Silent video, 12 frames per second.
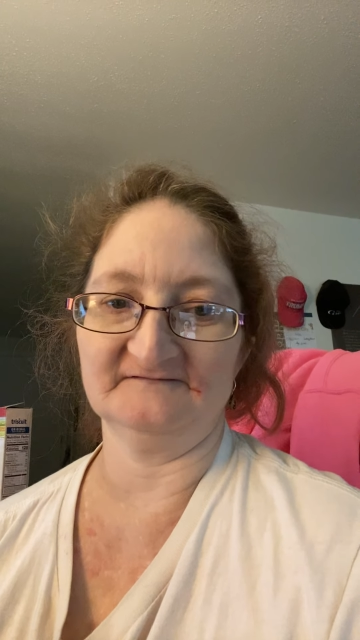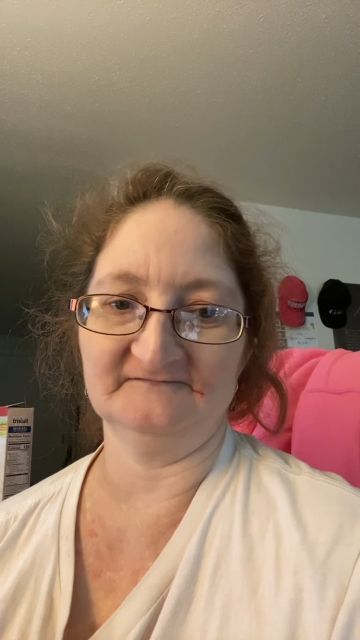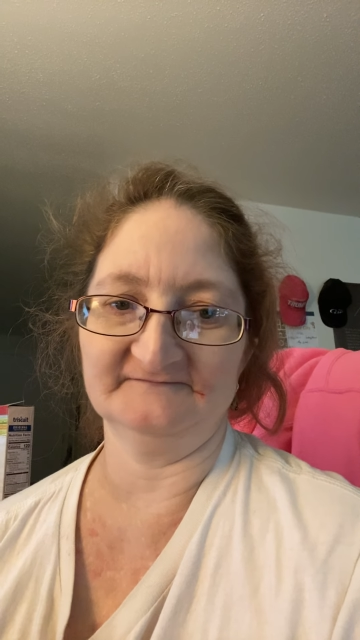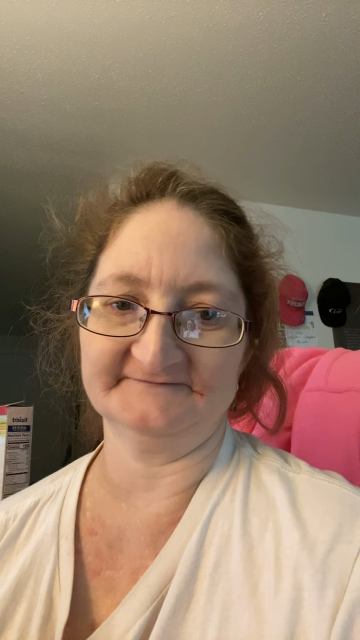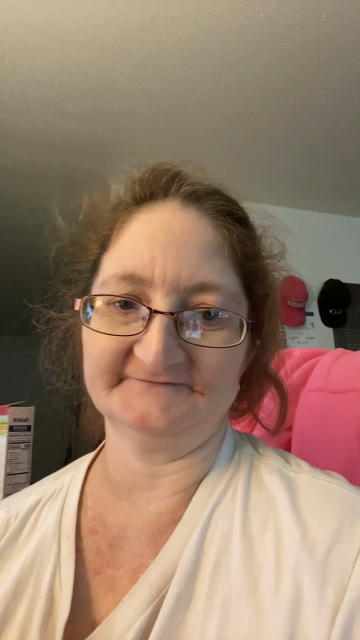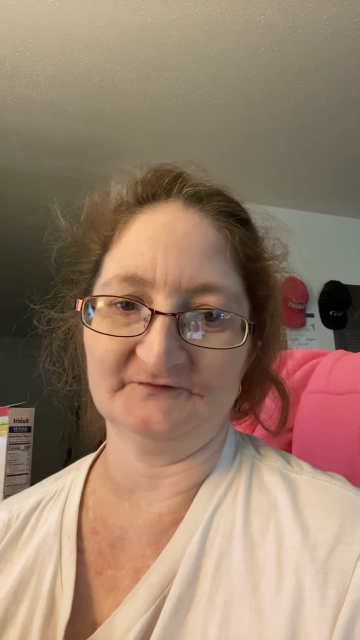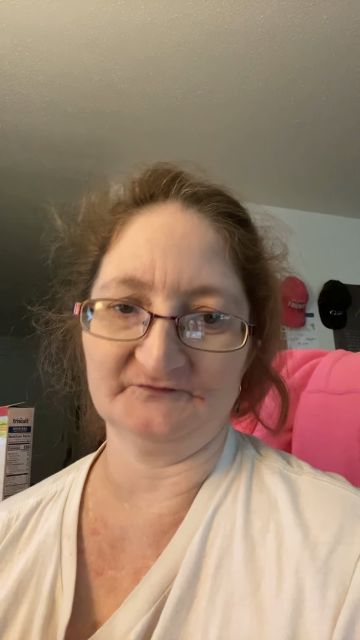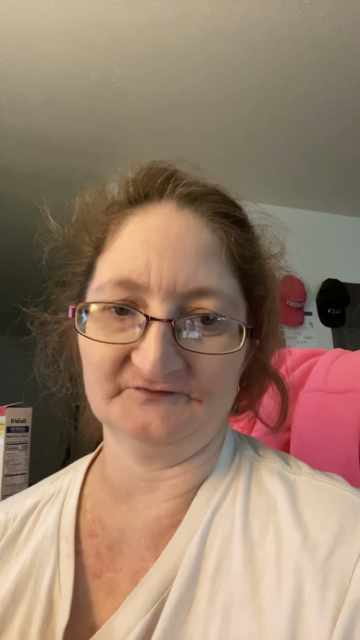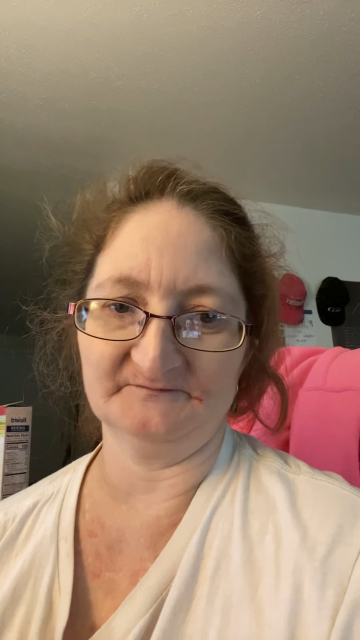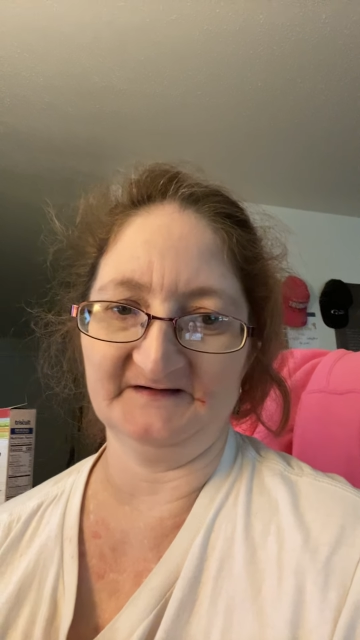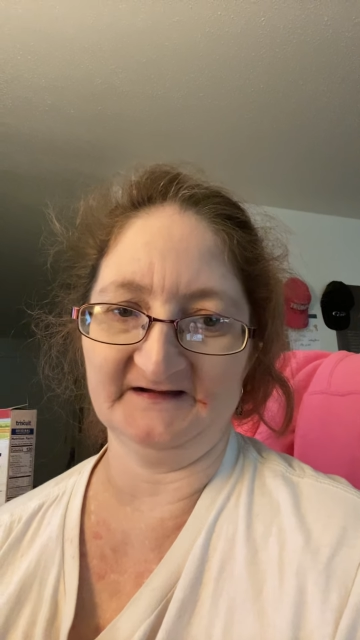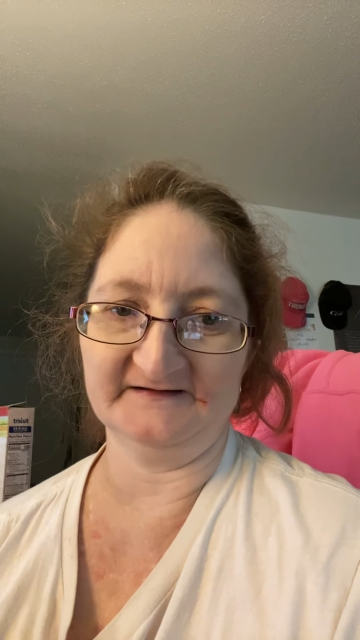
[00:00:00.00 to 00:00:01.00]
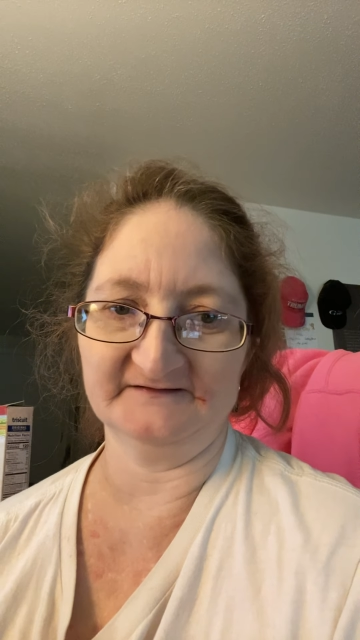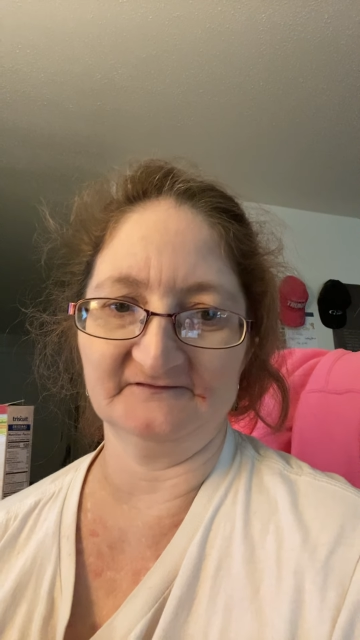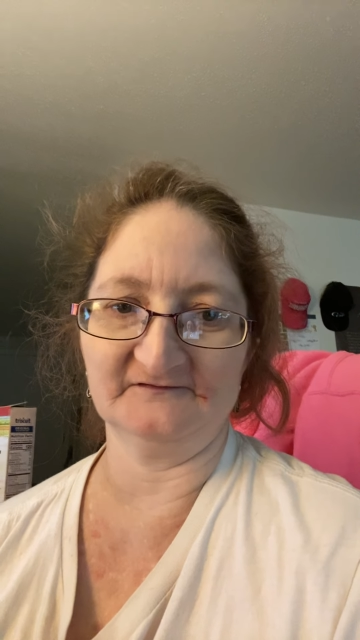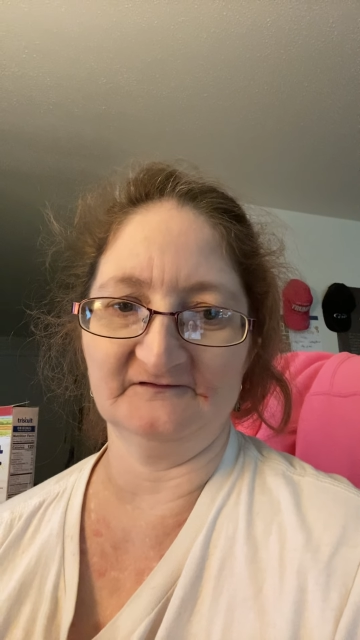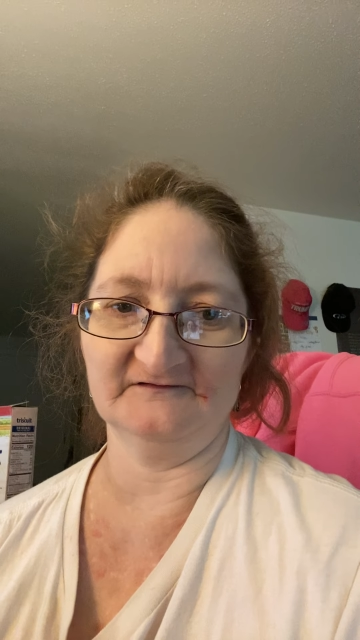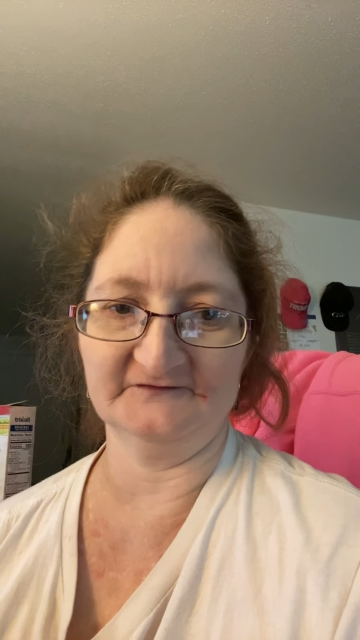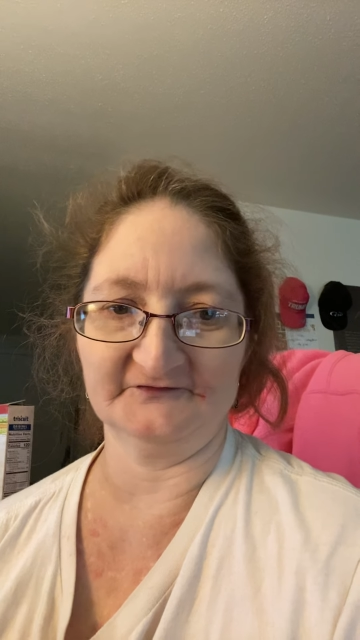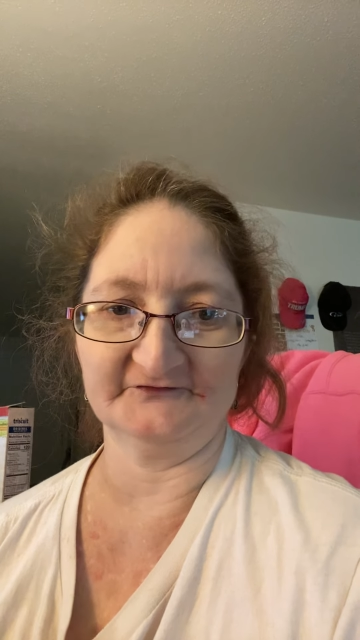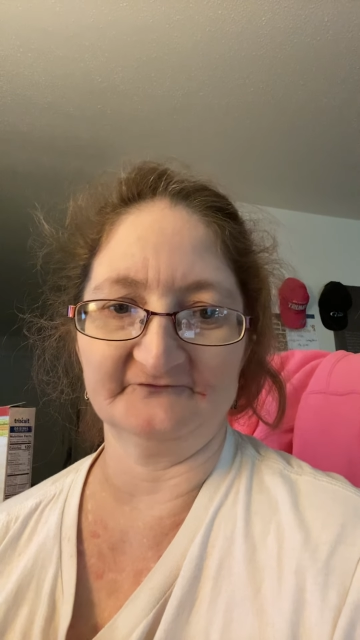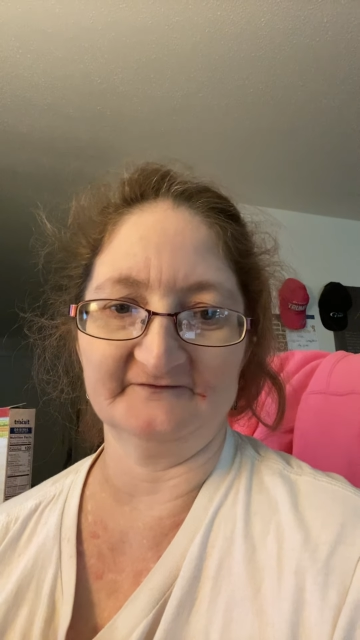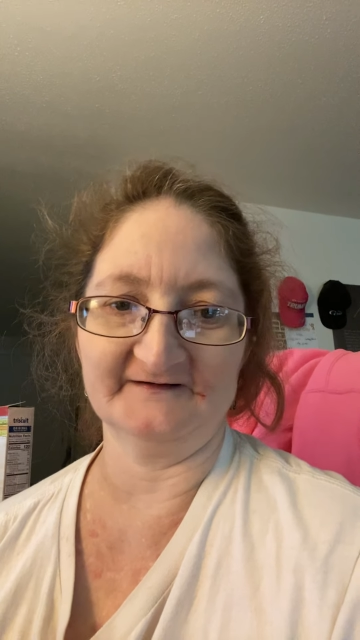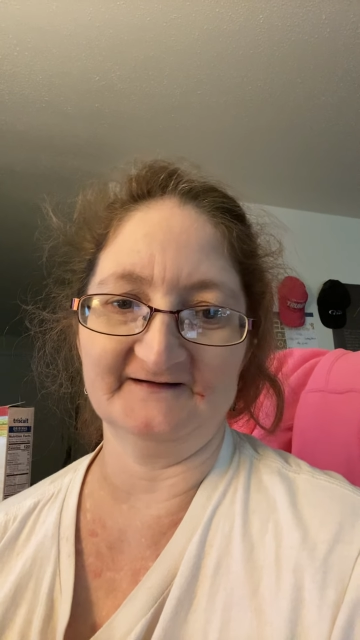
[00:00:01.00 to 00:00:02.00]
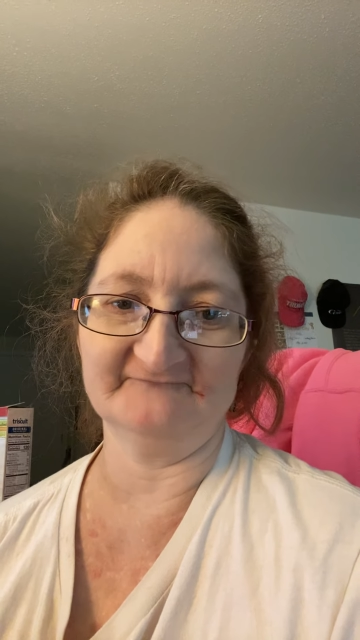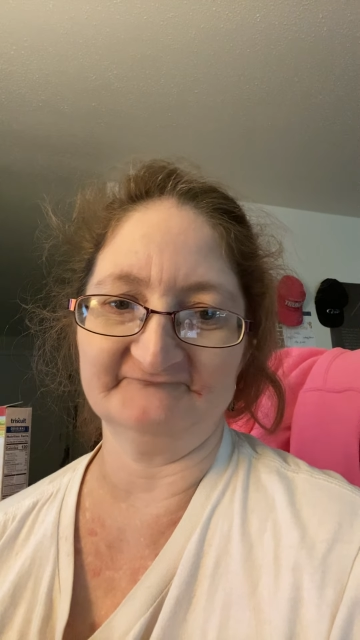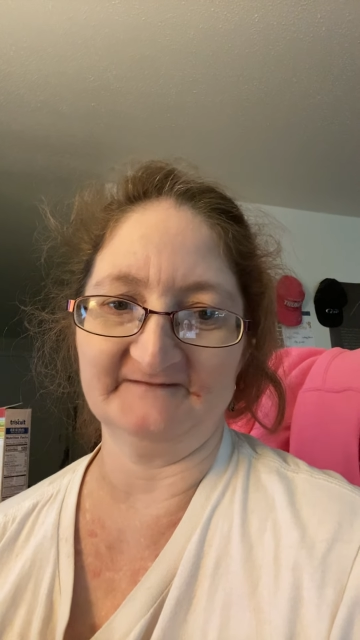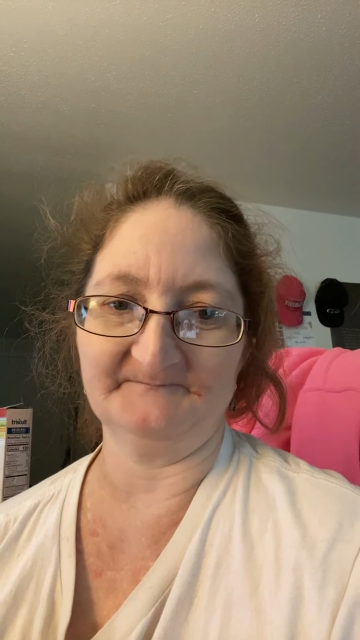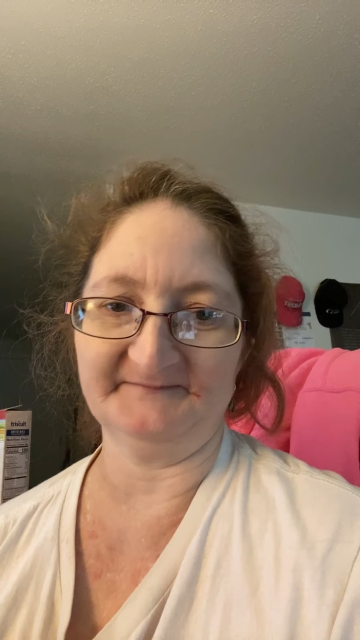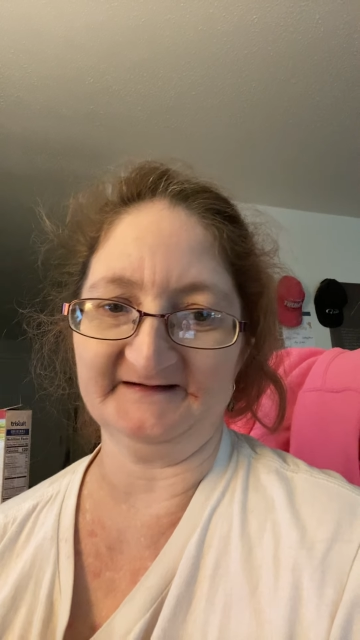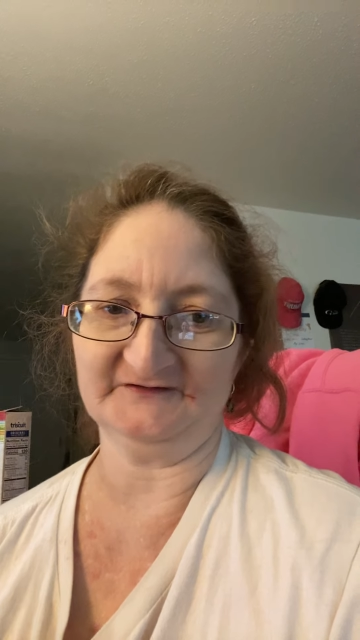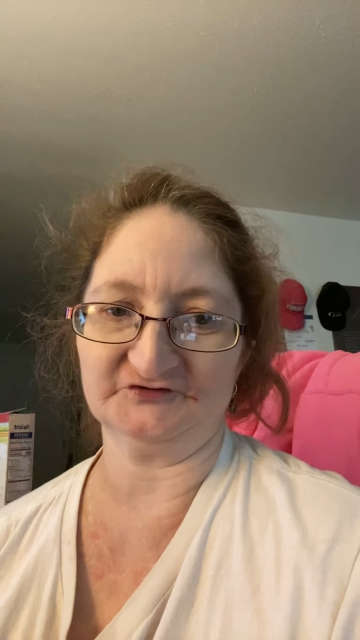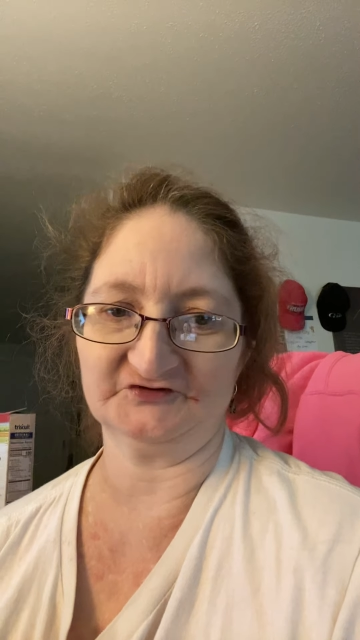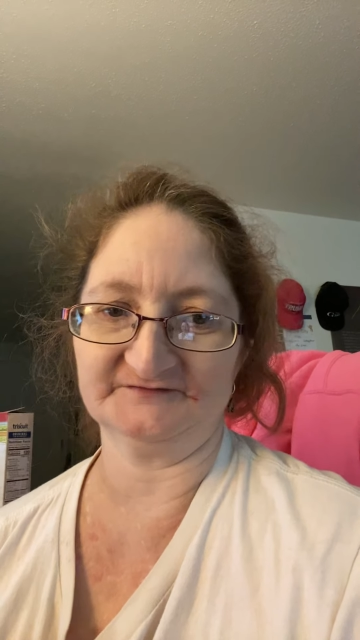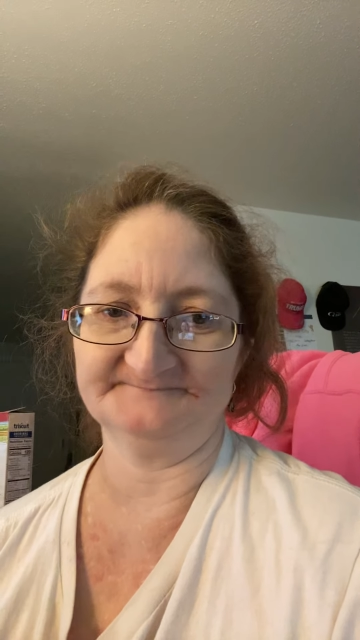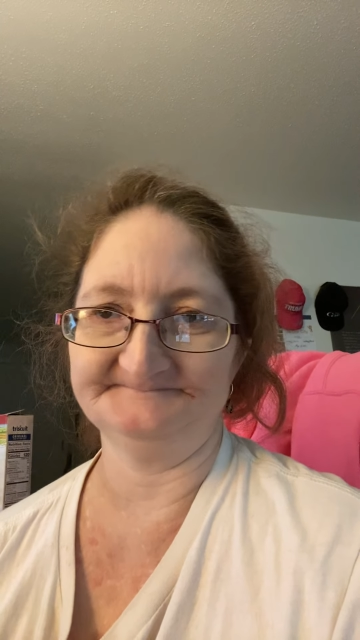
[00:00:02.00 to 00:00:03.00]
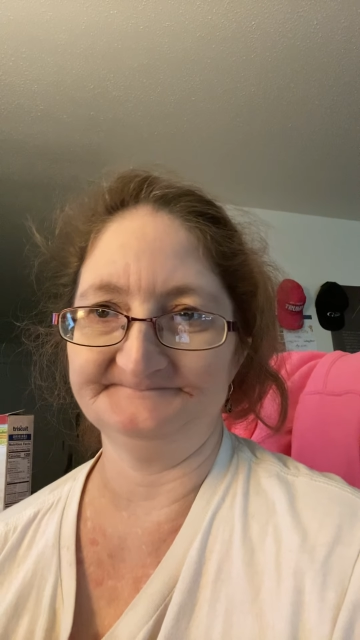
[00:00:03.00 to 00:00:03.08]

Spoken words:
on social media, calling her an effing bitch.